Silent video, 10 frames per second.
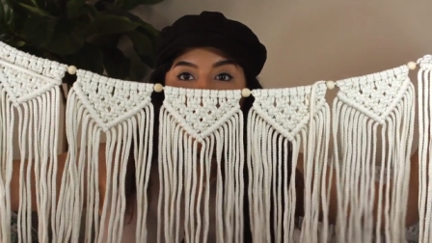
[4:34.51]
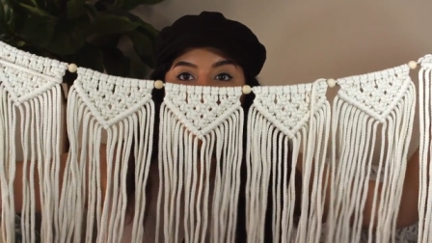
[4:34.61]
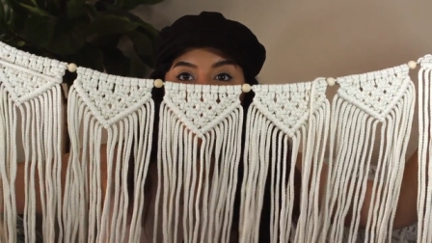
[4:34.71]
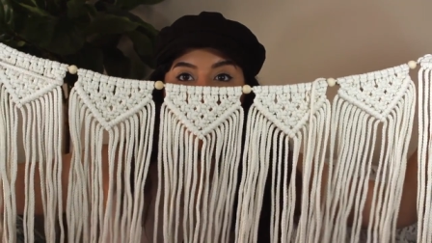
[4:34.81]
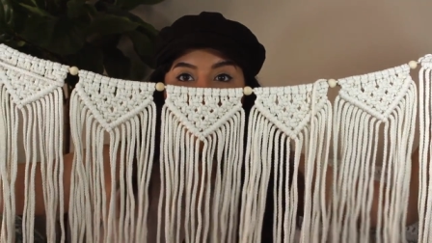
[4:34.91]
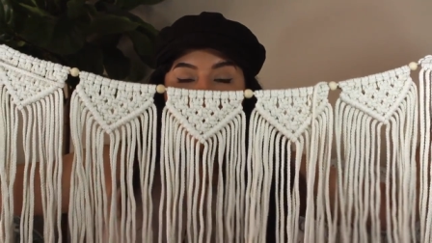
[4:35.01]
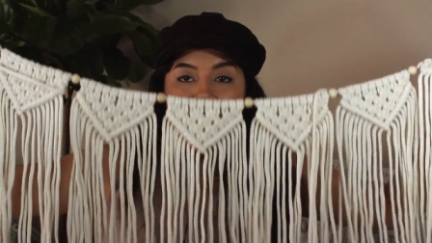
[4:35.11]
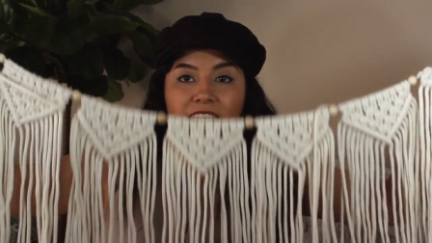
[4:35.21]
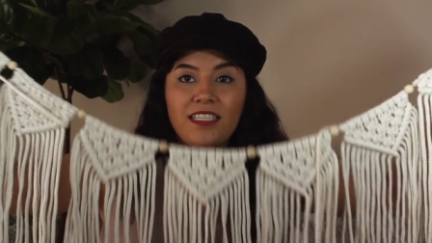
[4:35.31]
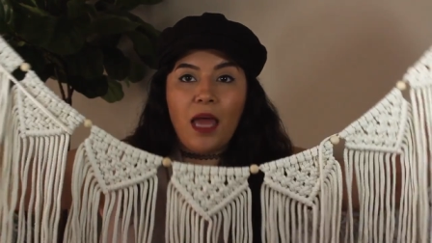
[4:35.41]
Looks like
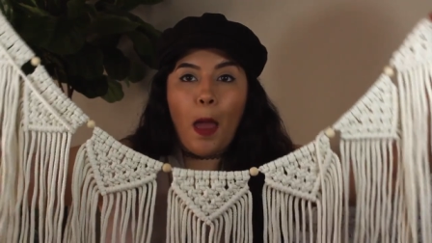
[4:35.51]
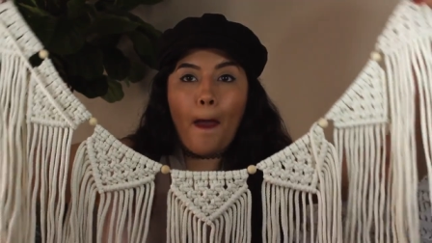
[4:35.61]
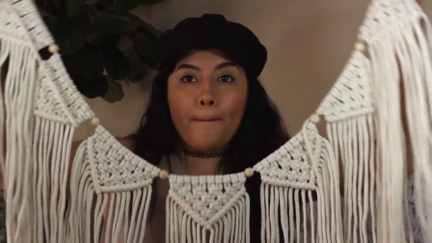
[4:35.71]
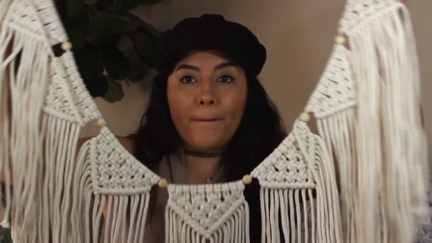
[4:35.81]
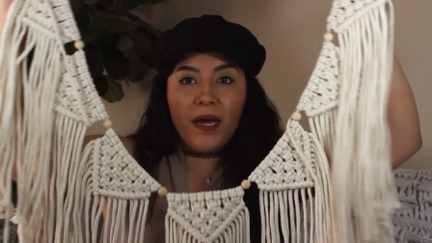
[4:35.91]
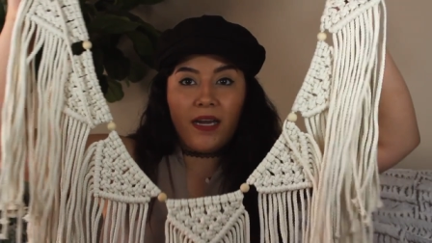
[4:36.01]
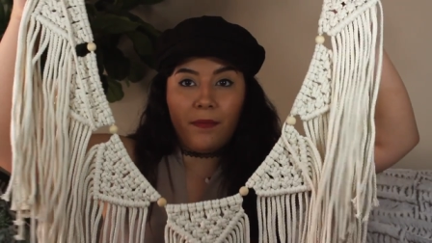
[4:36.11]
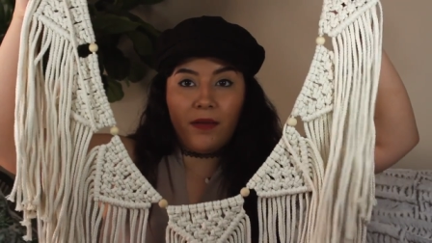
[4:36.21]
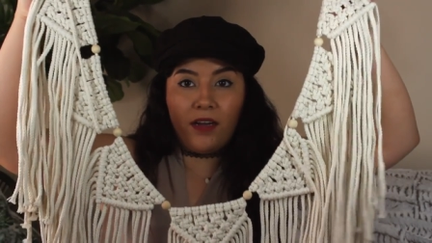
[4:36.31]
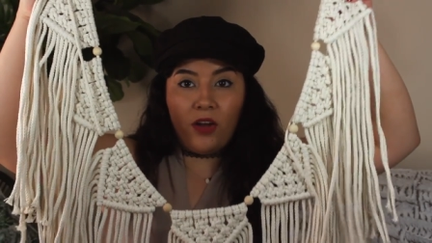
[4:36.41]
this but
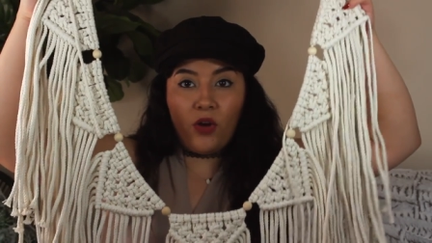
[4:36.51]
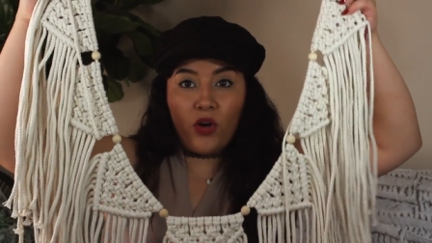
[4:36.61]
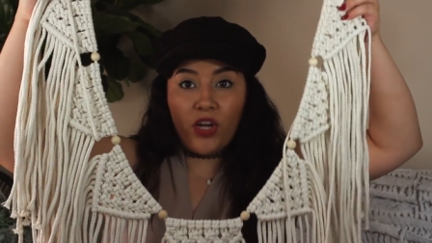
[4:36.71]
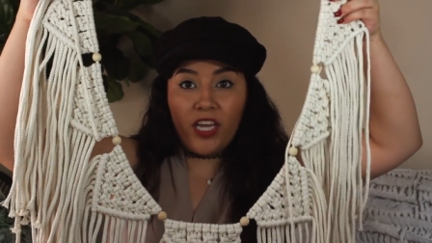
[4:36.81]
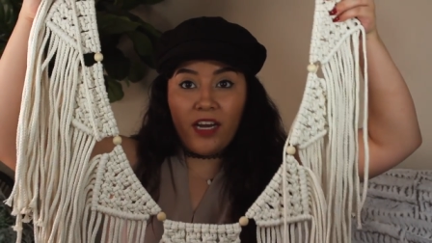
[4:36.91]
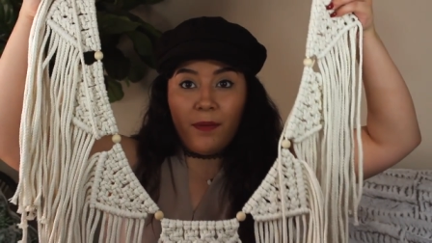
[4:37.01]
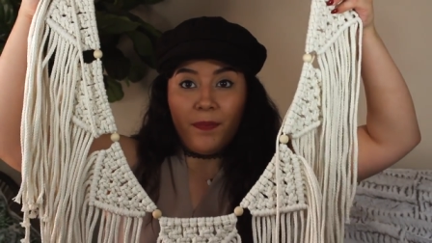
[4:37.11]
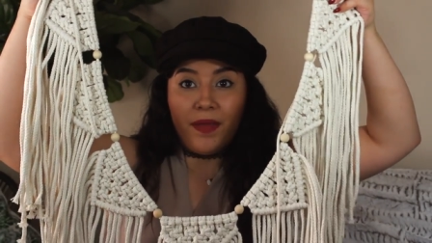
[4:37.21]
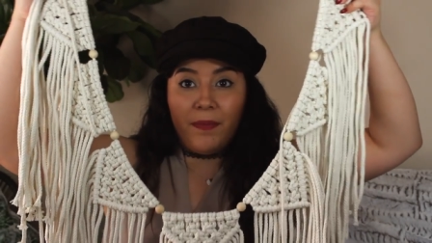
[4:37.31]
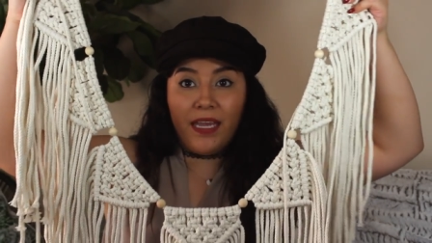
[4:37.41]
I'm gonna hook it
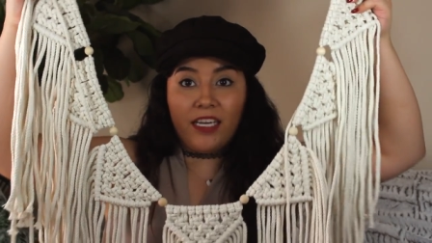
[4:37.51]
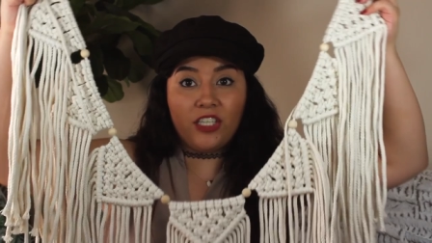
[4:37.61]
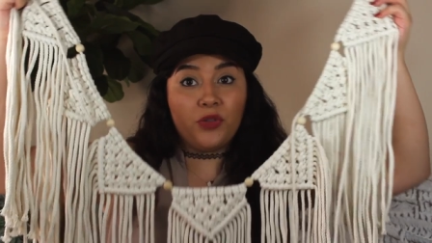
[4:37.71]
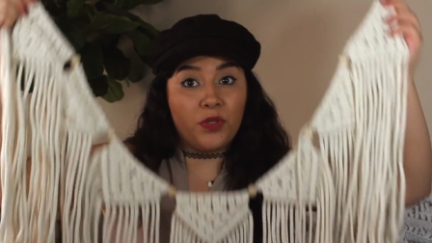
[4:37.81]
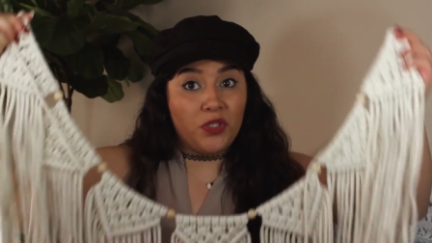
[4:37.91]
up and make it into a